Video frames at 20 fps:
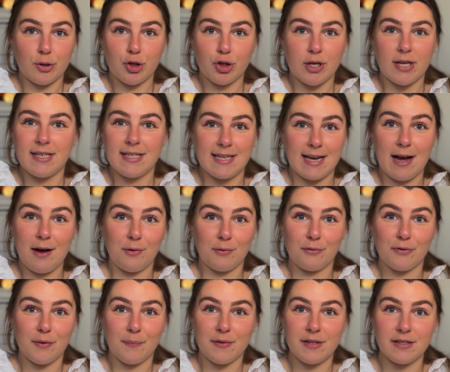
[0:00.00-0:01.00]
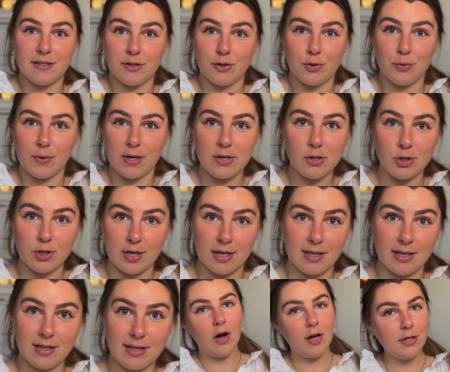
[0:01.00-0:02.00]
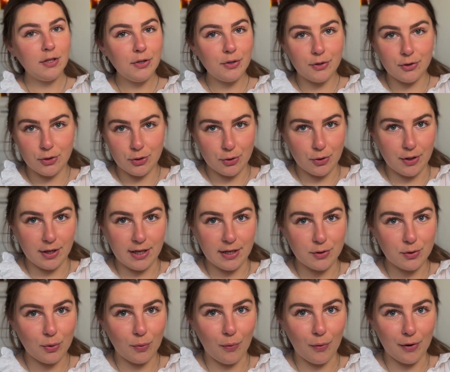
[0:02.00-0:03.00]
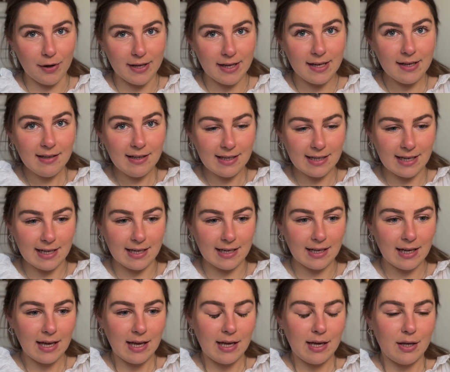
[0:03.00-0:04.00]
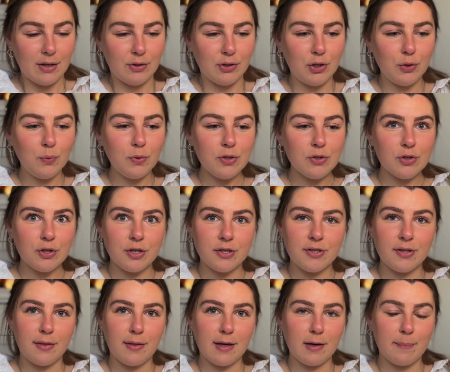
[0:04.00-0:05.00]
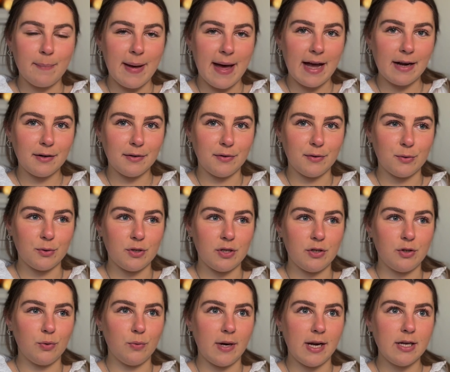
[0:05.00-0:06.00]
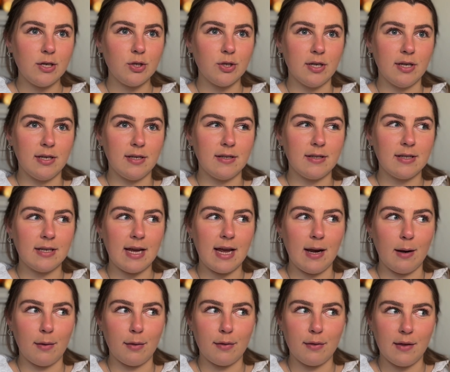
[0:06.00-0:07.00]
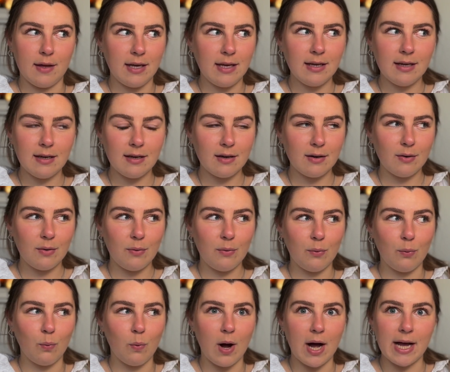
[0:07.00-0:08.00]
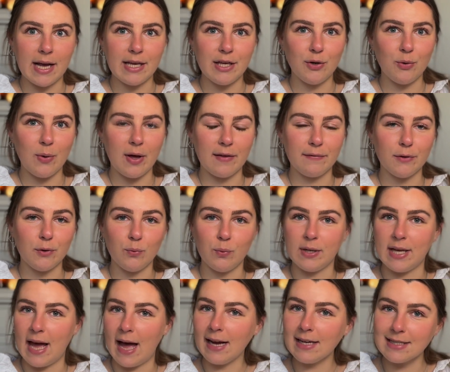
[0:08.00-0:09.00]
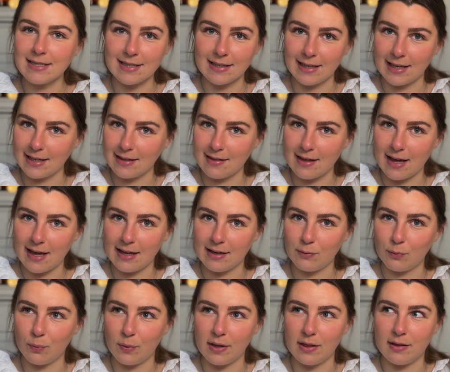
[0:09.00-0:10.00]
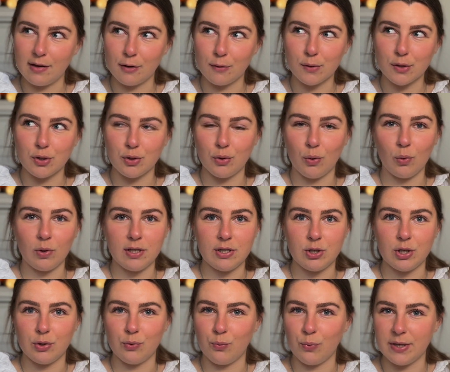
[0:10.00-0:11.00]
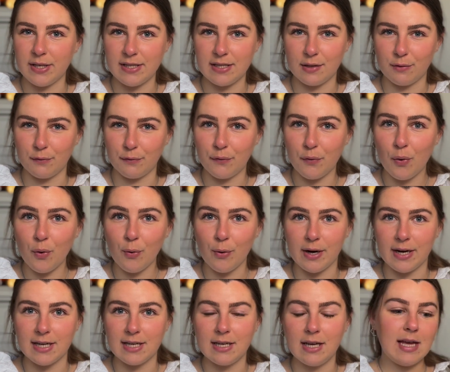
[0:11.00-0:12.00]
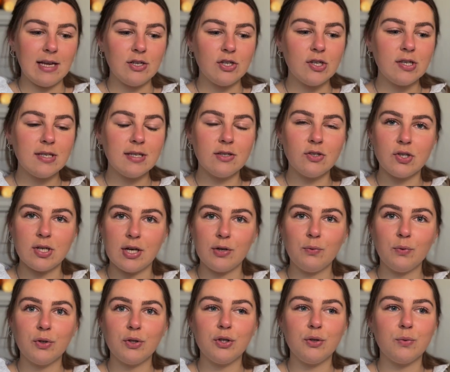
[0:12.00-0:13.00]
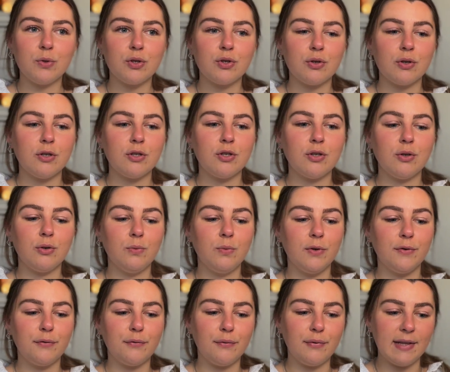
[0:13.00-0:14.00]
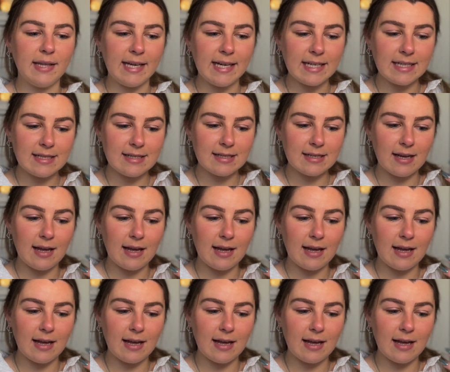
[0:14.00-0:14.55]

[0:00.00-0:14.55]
shut down from the situation. On your journey toward healing, you will start to think back on those situations and think why you ever reacted like that when there was no legit reason for it. And just in general, you will start to reflect